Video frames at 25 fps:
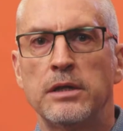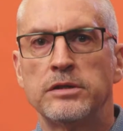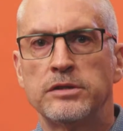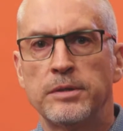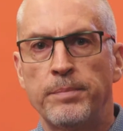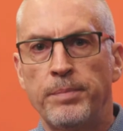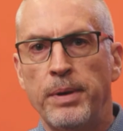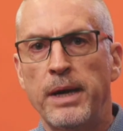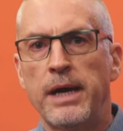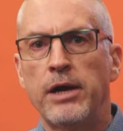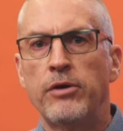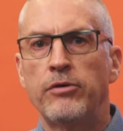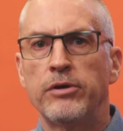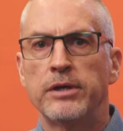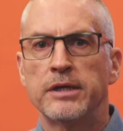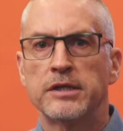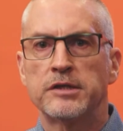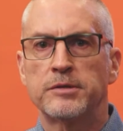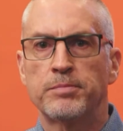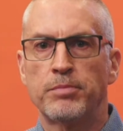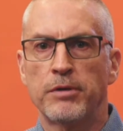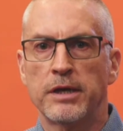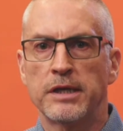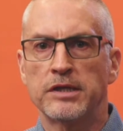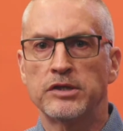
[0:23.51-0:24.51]
To pair an
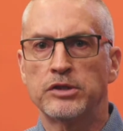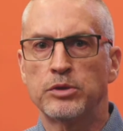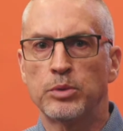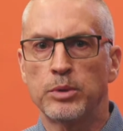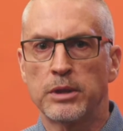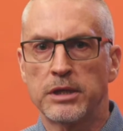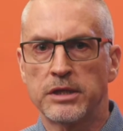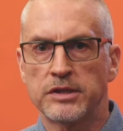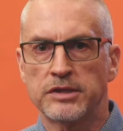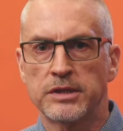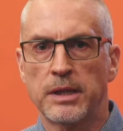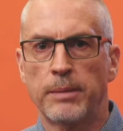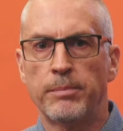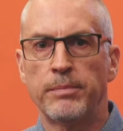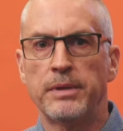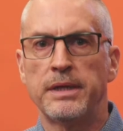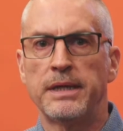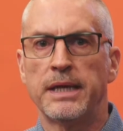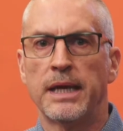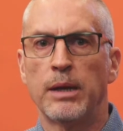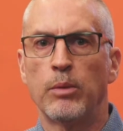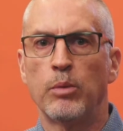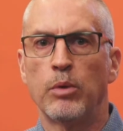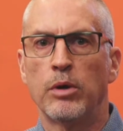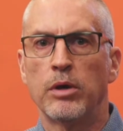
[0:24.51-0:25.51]
Xpress to a Casambi
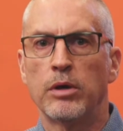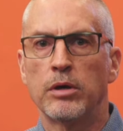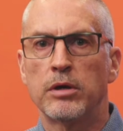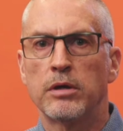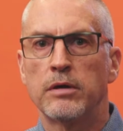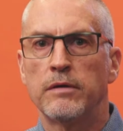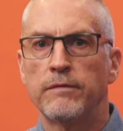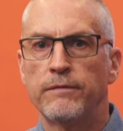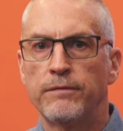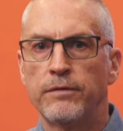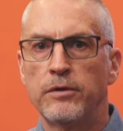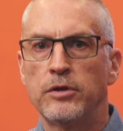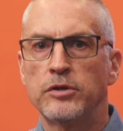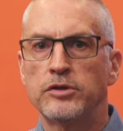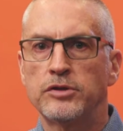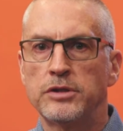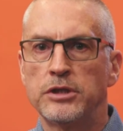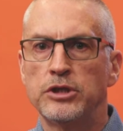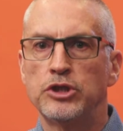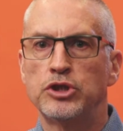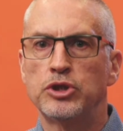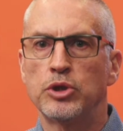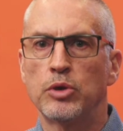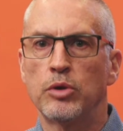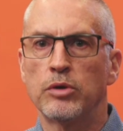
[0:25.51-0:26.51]
network, first
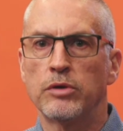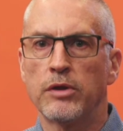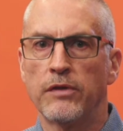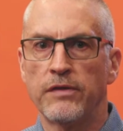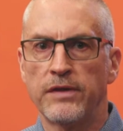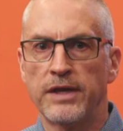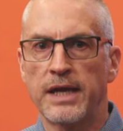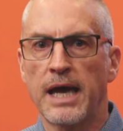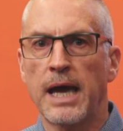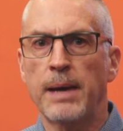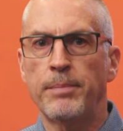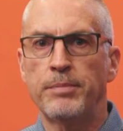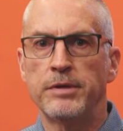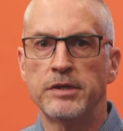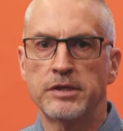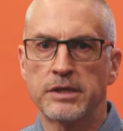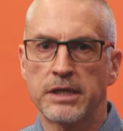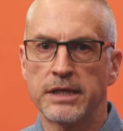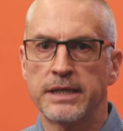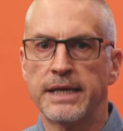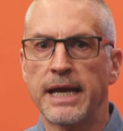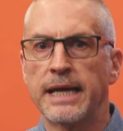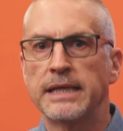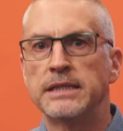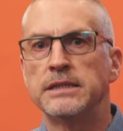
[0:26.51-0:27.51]
ensure that the app is
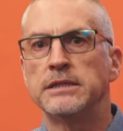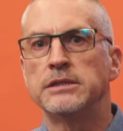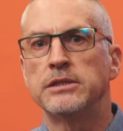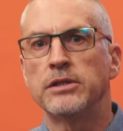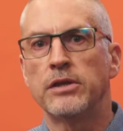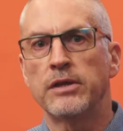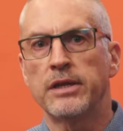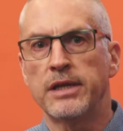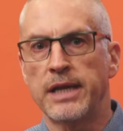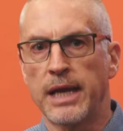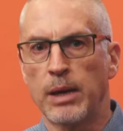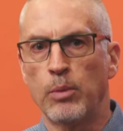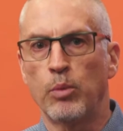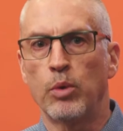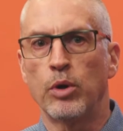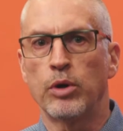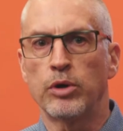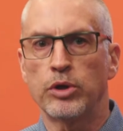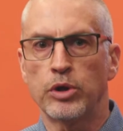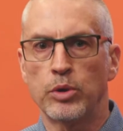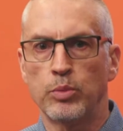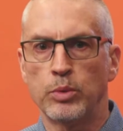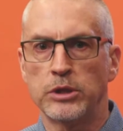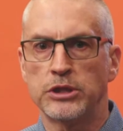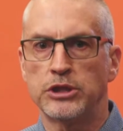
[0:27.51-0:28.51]
connected to the network
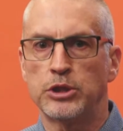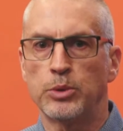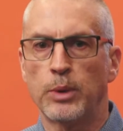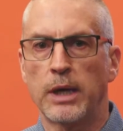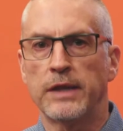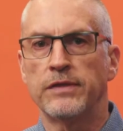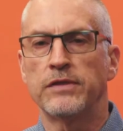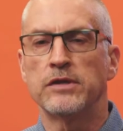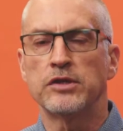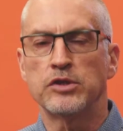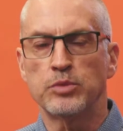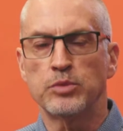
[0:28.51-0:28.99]
you wish to add the